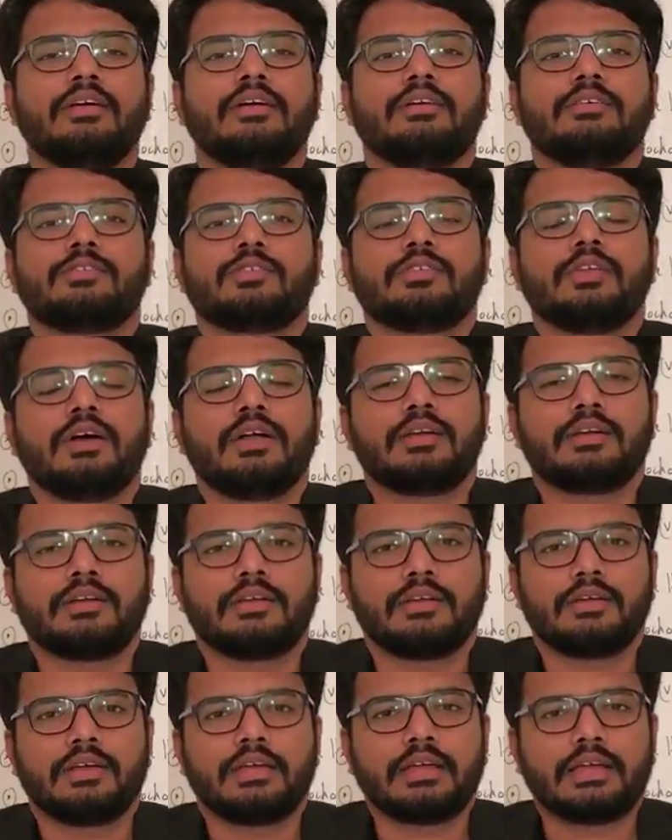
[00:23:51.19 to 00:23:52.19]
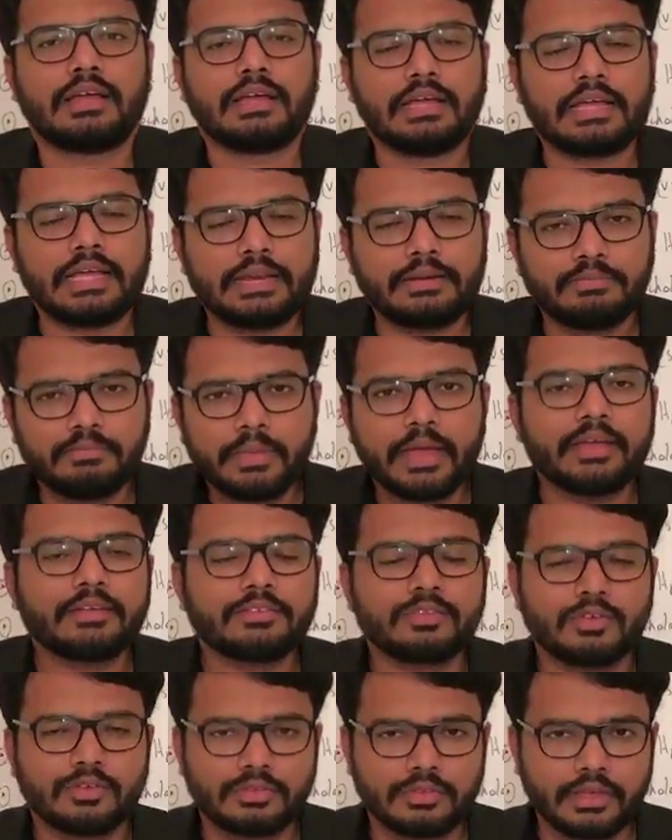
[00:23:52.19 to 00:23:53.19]
So that it makes
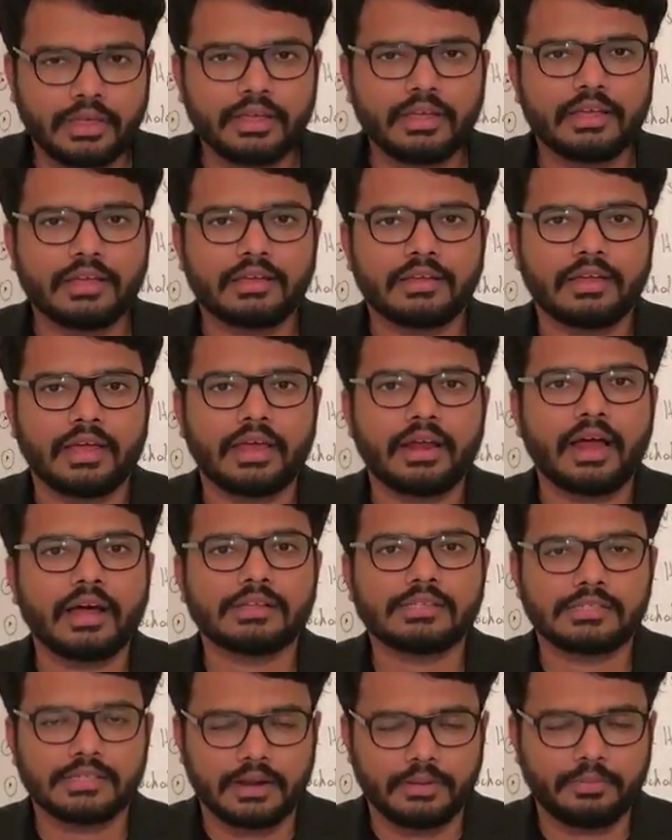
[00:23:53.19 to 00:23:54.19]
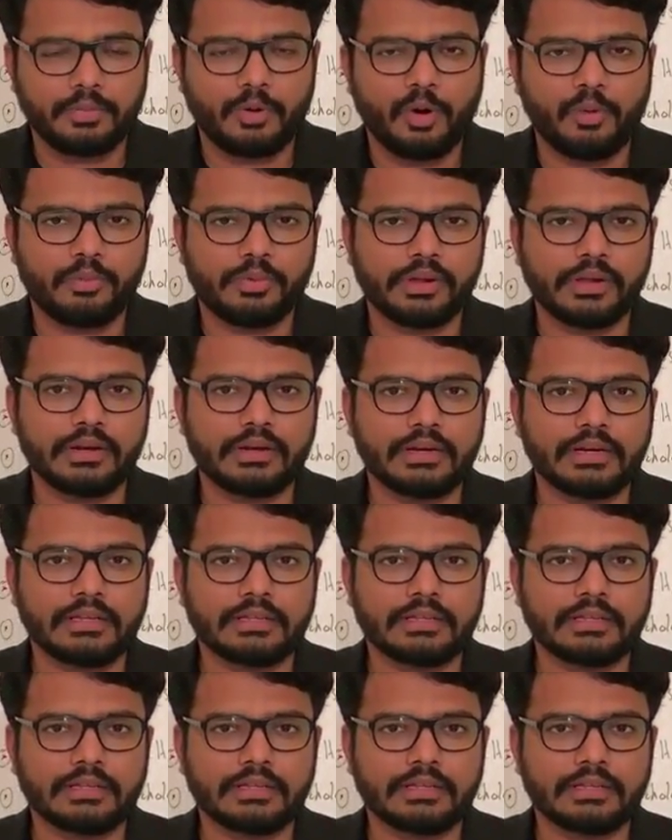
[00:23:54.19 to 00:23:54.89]
you think and answer appropriately.